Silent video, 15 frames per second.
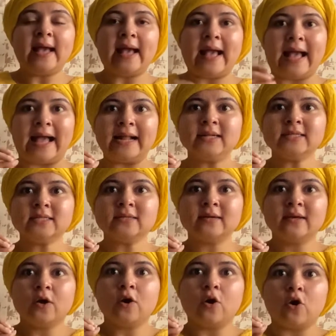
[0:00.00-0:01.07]
And
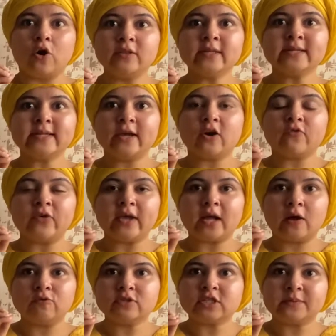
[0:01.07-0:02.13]
on the day of
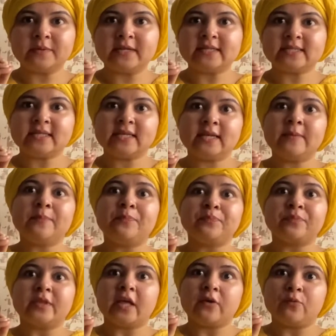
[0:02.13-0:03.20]
accountability,
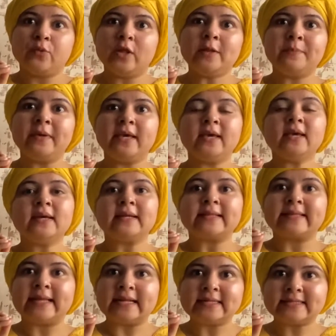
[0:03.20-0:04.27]
there will be
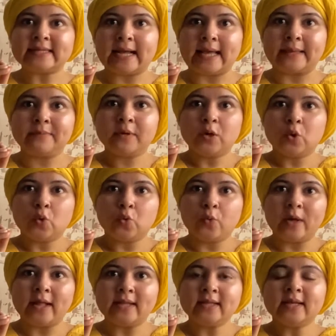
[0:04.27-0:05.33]
that time
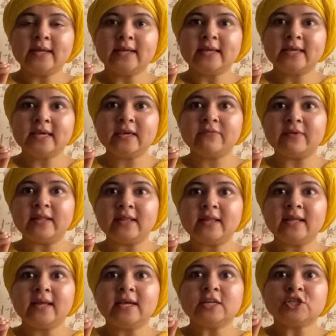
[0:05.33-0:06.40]
when He will
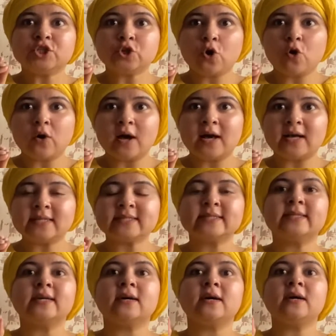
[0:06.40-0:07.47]
show us
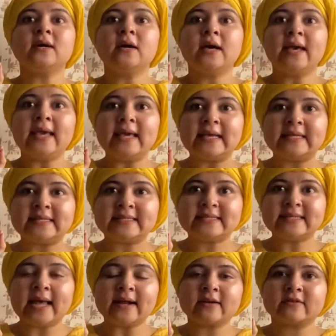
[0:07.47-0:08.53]
the
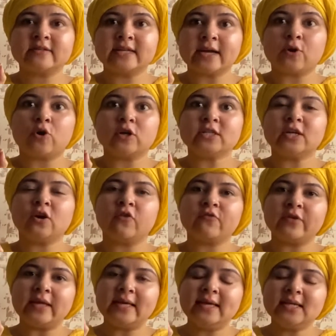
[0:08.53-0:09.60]
exact recording of
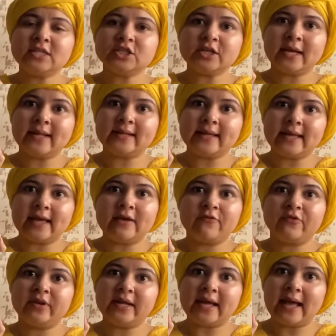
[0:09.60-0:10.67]
each and
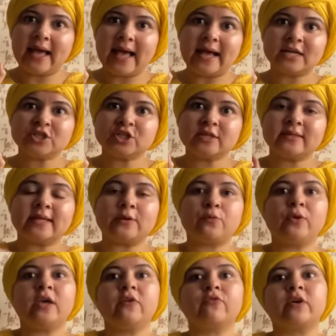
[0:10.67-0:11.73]
every action that
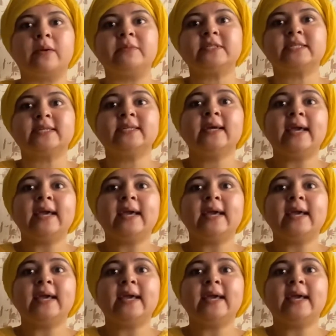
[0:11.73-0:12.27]
we have committed,